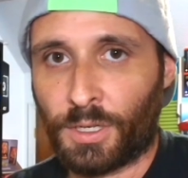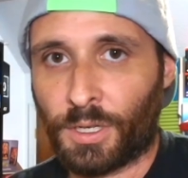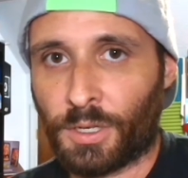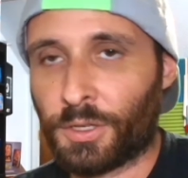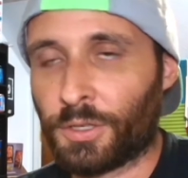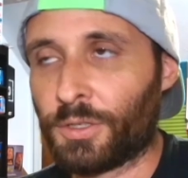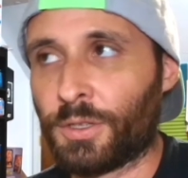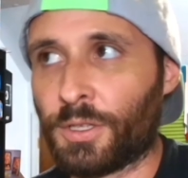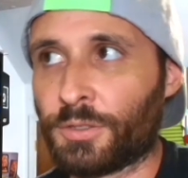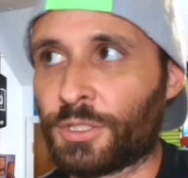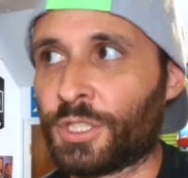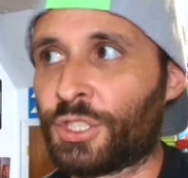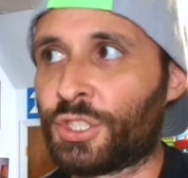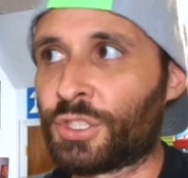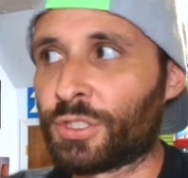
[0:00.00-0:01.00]
Now,
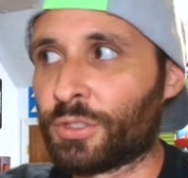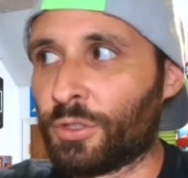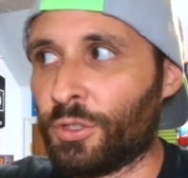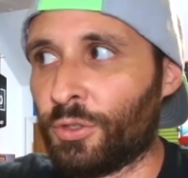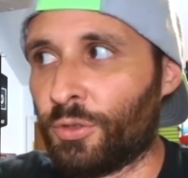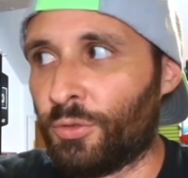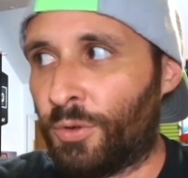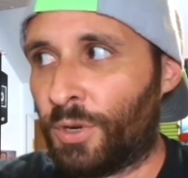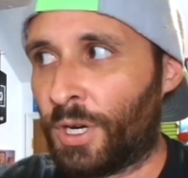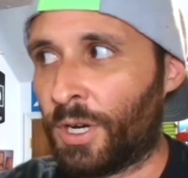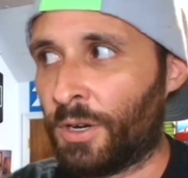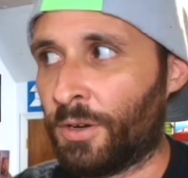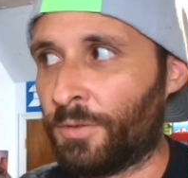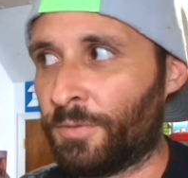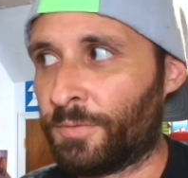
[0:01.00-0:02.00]
there's a slew
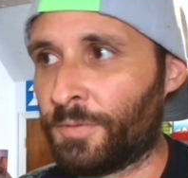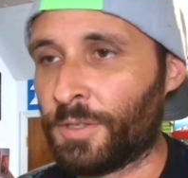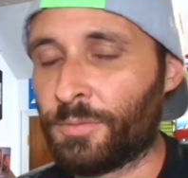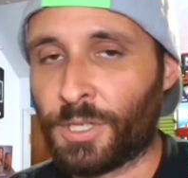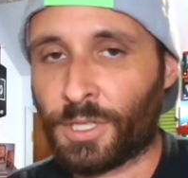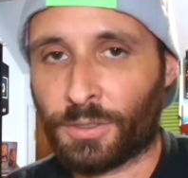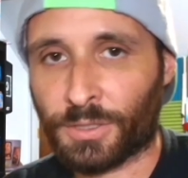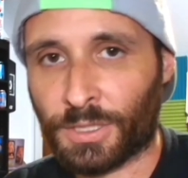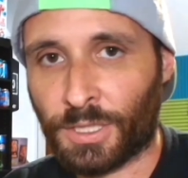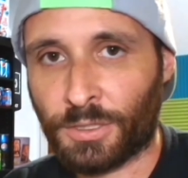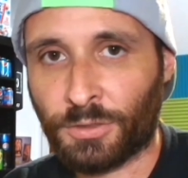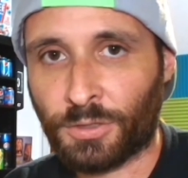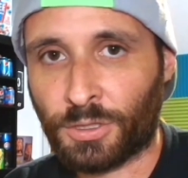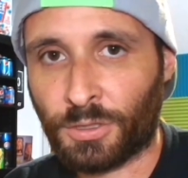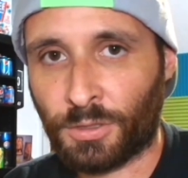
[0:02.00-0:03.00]
of females that
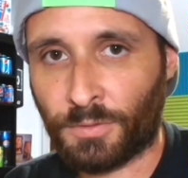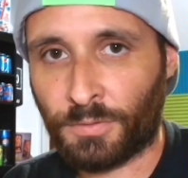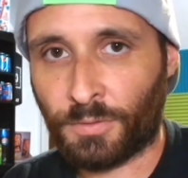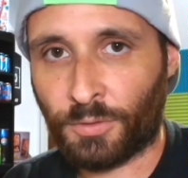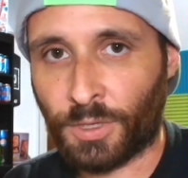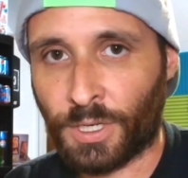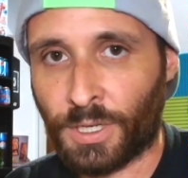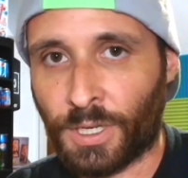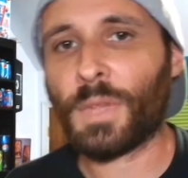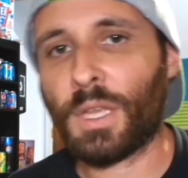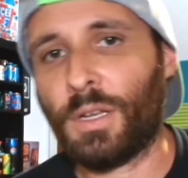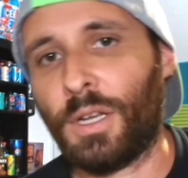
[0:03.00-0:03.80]
you should avoid.